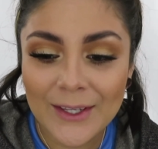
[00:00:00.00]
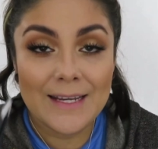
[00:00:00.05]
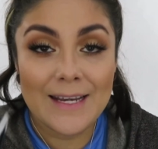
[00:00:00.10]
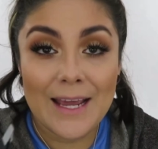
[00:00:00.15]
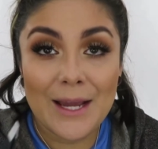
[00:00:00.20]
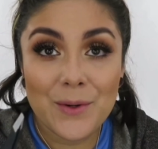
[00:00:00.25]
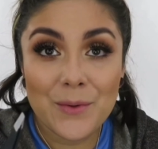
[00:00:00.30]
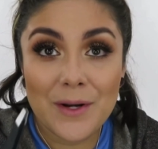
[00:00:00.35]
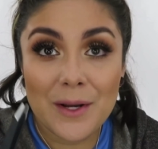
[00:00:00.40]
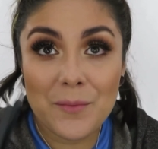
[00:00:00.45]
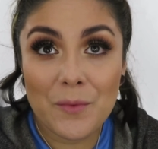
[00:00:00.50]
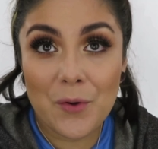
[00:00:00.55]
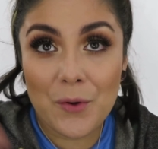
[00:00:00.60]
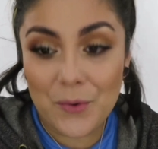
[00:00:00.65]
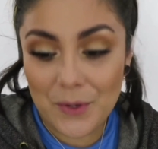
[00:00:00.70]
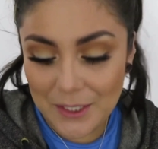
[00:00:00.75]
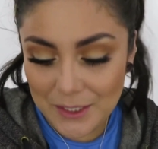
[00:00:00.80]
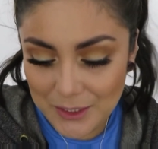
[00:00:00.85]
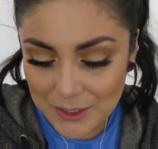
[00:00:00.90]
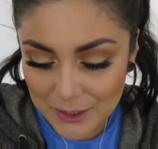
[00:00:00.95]
now what I'm
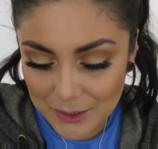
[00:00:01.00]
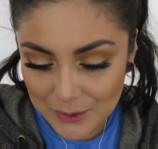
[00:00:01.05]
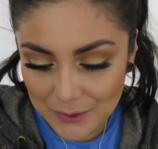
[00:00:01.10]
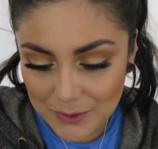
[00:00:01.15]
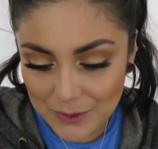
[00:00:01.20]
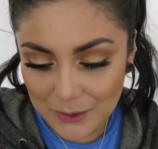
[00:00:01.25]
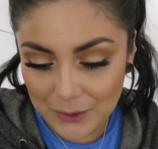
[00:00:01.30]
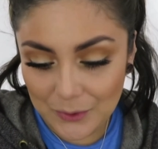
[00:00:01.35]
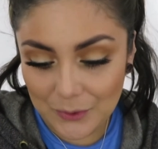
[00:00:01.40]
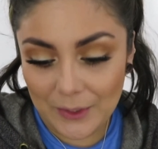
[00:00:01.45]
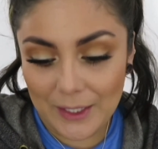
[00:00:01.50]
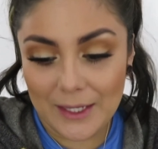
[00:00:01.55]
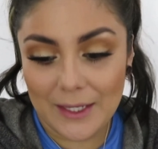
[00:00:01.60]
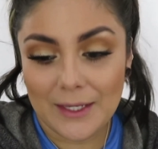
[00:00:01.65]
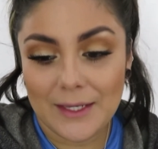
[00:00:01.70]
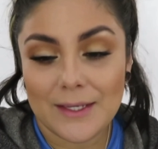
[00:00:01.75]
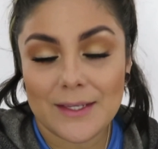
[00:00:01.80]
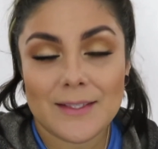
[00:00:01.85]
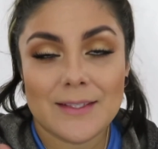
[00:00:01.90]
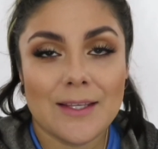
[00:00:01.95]
going to do
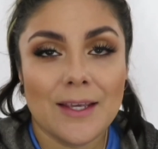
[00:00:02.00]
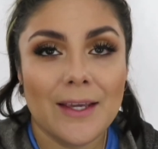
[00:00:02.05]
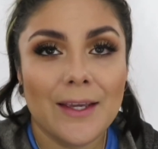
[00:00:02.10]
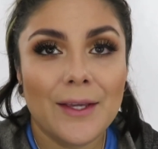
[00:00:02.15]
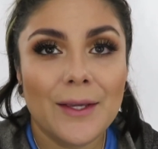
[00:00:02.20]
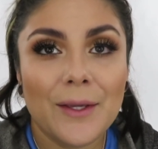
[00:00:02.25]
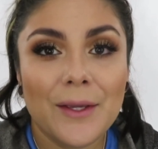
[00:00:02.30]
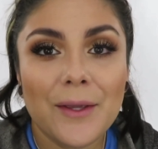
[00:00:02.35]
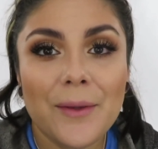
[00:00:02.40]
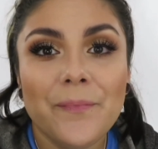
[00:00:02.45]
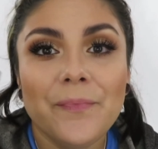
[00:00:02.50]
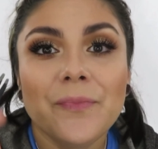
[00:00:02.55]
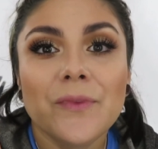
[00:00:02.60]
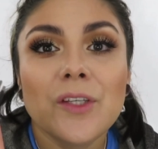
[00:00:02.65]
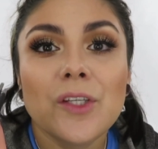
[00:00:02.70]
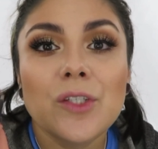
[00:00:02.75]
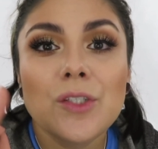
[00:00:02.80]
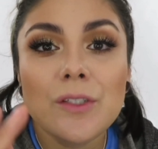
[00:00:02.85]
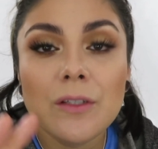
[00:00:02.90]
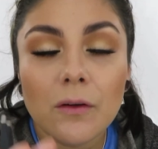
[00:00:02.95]
is
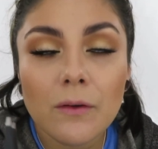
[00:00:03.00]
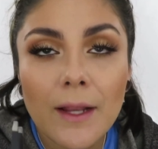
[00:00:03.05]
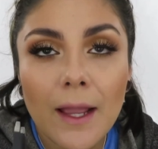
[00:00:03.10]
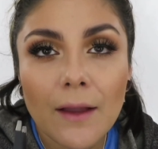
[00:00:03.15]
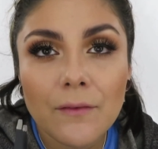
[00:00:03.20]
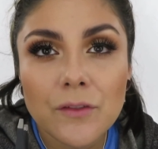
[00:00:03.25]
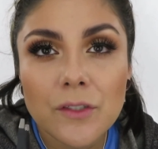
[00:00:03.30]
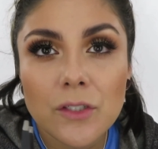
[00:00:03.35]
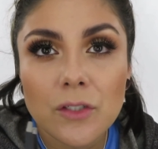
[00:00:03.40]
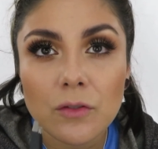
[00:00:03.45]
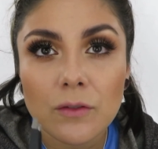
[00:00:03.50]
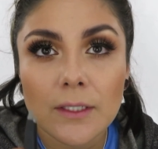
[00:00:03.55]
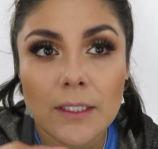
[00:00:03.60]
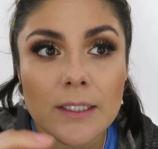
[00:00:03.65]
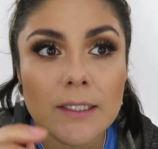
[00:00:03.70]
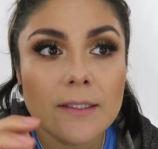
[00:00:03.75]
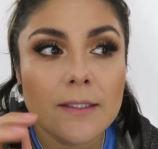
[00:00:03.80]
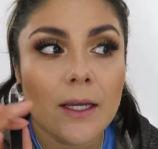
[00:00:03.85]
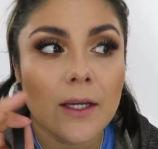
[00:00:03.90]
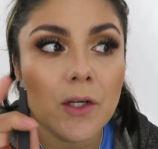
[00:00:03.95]
you don't have to do
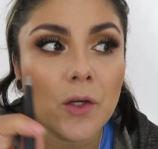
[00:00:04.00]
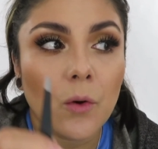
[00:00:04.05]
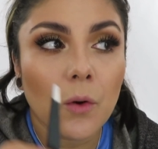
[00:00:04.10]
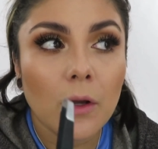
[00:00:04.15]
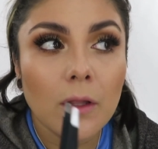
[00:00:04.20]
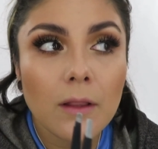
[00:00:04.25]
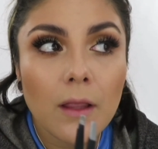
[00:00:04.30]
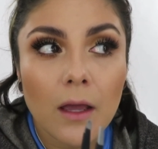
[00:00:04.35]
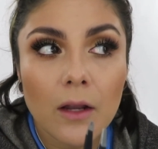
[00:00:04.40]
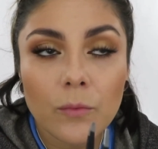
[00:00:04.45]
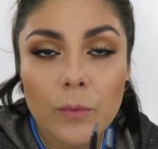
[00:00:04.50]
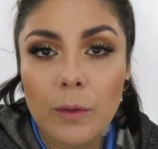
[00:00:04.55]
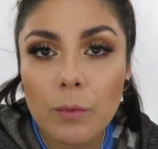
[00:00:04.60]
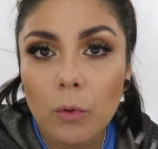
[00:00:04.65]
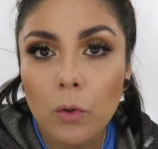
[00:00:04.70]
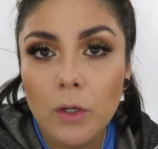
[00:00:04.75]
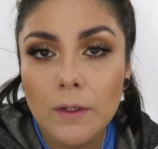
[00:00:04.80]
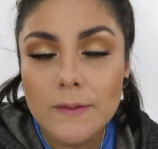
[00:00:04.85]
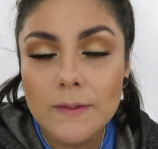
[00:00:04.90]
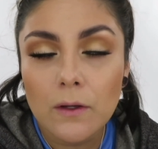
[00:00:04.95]
this. I know a lot of
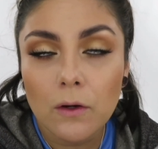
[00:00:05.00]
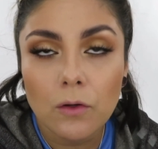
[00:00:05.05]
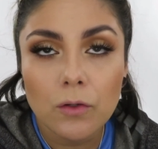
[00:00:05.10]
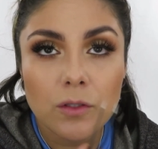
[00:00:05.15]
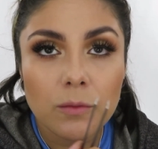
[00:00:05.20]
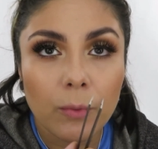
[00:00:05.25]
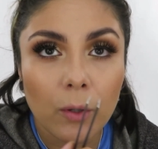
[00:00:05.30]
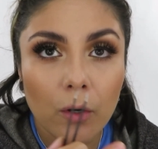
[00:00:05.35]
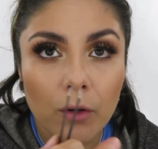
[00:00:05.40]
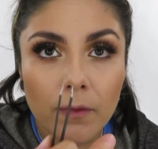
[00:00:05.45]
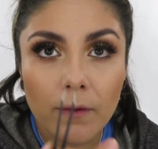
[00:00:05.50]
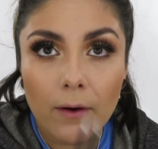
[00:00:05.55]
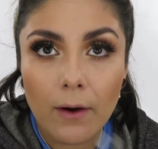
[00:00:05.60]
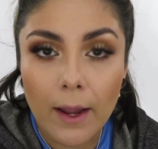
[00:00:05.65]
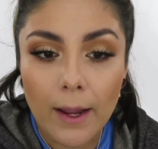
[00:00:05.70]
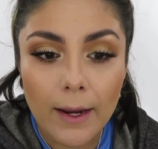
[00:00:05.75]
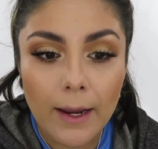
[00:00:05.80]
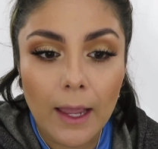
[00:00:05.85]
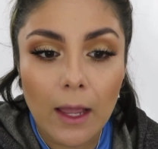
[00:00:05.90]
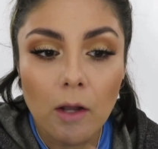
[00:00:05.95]
people are scared to poke their
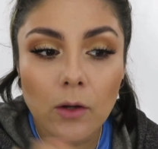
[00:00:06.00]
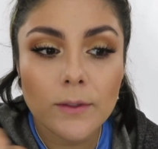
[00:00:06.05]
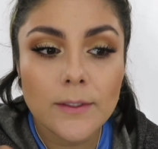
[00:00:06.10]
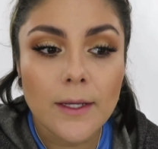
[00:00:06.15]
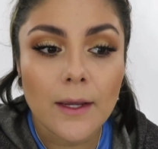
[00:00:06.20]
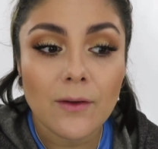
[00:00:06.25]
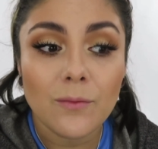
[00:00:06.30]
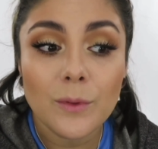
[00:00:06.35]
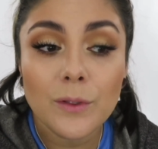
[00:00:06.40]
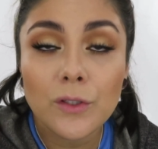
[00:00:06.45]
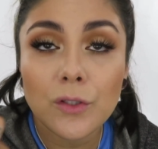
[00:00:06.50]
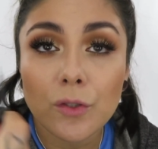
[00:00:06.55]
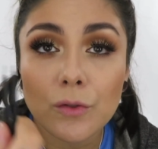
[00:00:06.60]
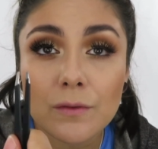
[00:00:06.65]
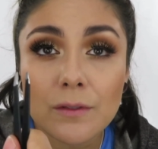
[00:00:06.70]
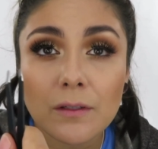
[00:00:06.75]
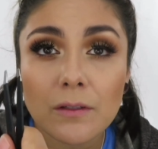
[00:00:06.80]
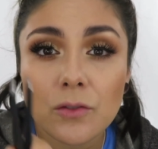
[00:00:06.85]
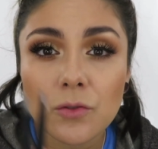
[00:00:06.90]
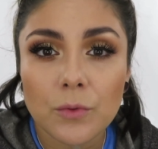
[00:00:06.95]
eye out. I've been
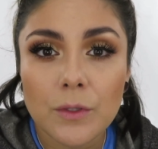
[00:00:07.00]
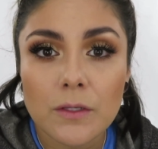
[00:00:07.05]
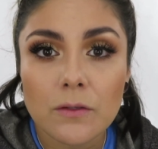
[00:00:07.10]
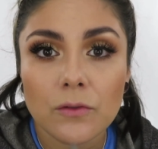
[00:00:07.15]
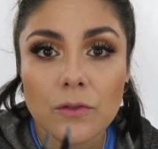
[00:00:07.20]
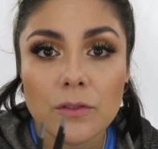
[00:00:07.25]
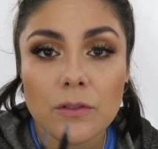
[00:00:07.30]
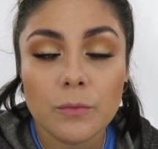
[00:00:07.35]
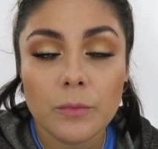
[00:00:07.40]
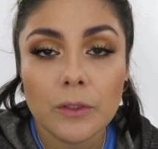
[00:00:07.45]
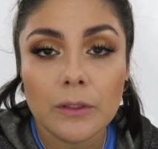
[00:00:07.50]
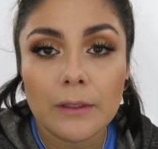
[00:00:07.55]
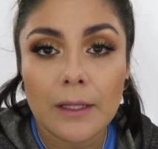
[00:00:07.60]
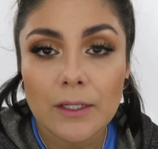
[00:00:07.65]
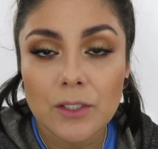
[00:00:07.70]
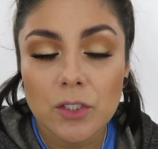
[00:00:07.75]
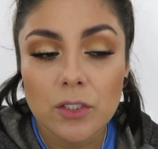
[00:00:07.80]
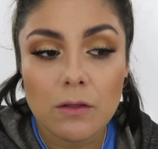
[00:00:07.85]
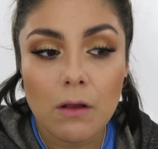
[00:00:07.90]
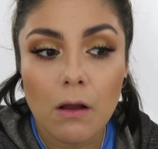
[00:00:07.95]
using tweezers to put
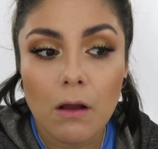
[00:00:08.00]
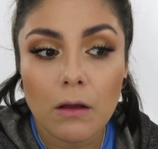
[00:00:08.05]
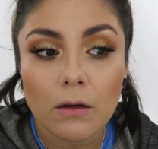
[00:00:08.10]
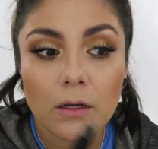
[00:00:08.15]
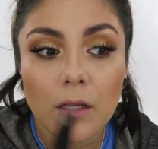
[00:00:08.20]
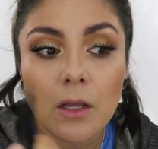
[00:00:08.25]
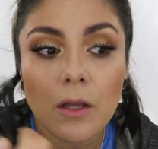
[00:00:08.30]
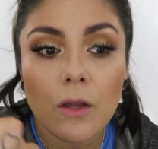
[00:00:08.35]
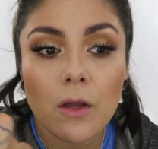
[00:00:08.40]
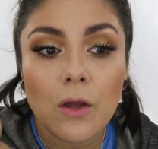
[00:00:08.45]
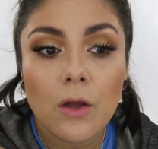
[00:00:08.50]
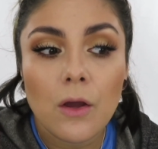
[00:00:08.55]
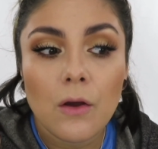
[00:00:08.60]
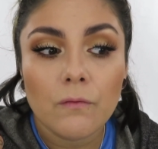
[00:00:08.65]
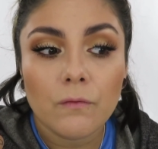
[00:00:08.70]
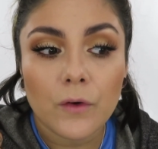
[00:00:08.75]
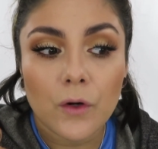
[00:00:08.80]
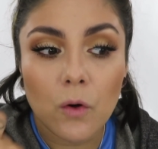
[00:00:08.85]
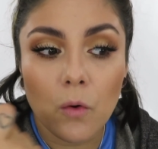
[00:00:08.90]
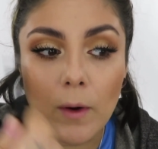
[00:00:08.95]
lashes on
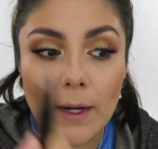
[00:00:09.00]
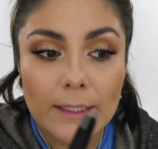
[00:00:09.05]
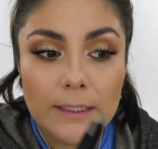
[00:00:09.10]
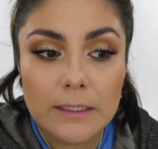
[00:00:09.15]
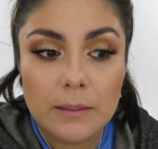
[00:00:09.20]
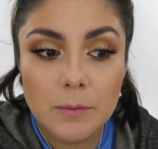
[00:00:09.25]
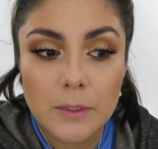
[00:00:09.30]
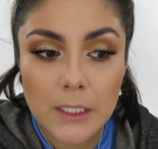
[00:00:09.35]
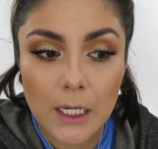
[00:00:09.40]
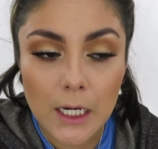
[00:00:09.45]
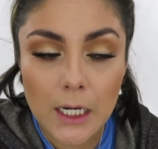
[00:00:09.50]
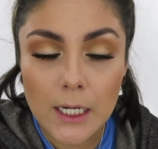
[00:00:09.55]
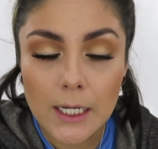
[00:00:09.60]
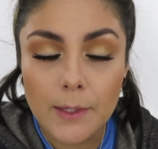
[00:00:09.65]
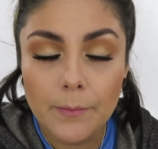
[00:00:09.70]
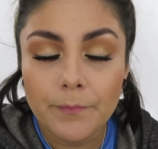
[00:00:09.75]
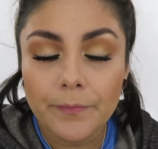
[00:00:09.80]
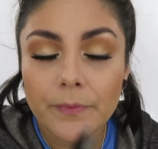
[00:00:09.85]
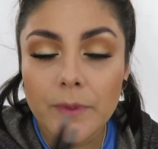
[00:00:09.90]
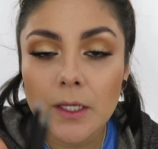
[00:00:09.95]
for quite some
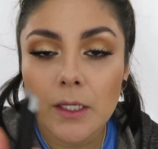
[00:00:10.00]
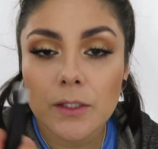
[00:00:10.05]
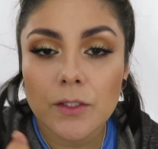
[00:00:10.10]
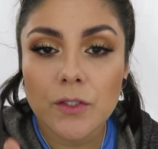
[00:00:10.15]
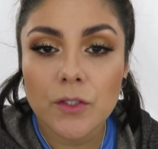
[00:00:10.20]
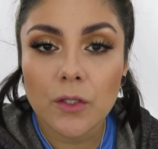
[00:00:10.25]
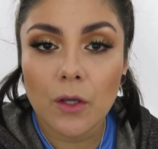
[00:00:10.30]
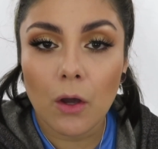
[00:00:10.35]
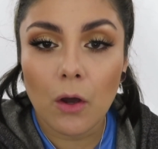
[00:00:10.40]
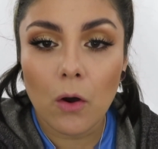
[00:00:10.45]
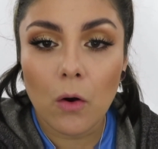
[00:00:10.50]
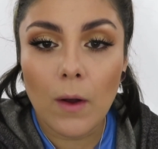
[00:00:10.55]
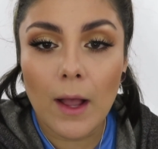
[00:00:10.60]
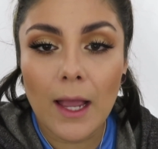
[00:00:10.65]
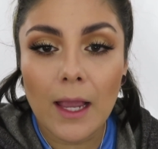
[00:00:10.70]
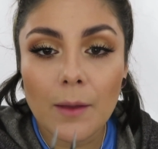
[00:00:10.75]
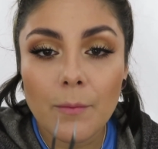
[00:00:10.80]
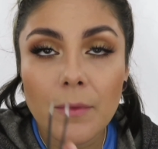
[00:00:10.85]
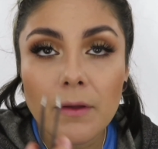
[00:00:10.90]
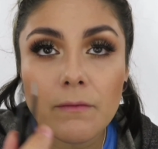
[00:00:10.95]
time, so
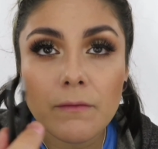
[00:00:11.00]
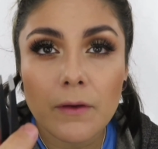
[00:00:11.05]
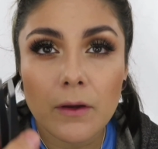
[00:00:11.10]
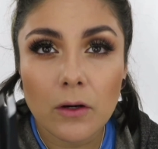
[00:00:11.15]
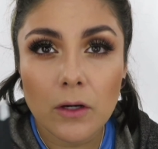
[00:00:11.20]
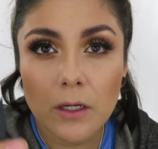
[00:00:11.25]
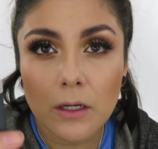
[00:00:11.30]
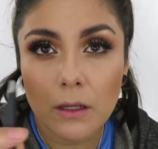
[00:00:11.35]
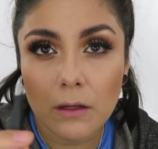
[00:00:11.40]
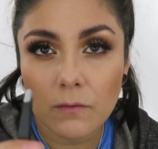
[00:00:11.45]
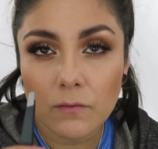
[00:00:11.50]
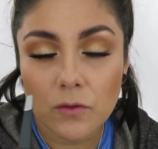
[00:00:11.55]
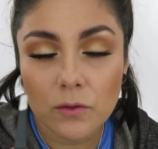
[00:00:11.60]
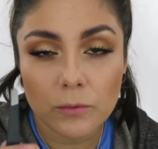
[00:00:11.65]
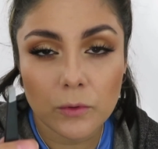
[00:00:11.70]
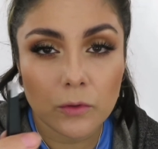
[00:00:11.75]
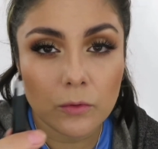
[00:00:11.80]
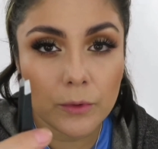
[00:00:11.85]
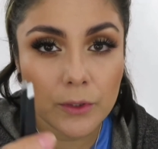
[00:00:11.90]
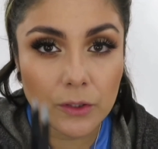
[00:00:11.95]
I'm very
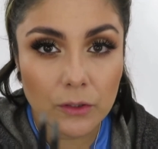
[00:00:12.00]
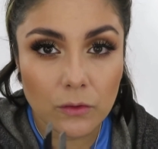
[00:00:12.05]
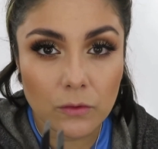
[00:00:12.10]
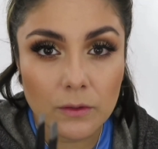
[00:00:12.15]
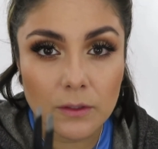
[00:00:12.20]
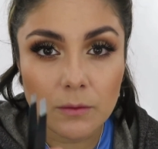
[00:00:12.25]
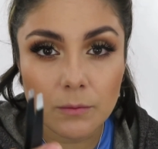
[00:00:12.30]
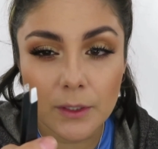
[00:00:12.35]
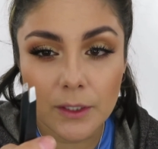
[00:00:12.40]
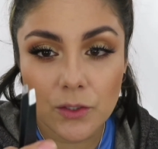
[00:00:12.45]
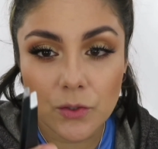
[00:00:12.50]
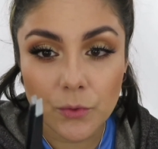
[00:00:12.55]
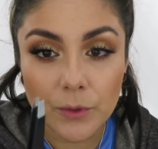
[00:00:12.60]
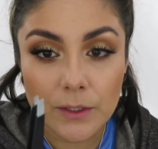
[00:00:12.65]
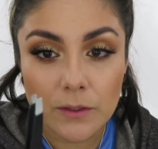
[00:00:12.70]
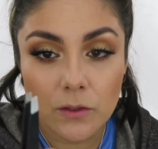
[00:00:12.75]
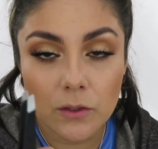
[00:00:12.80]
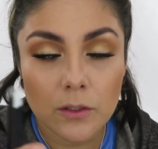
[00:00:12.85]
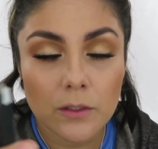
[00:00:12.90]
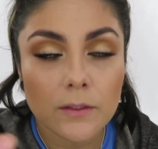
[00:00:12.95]
comfortable with using my
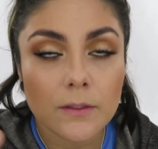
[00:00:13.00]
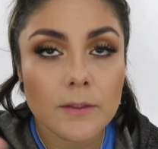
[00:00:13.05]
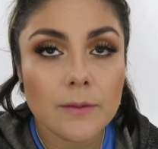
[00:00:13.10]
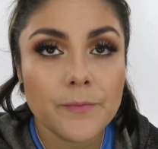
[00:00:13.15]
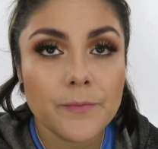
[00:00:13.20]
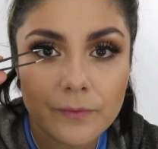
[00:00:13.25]
tweezers.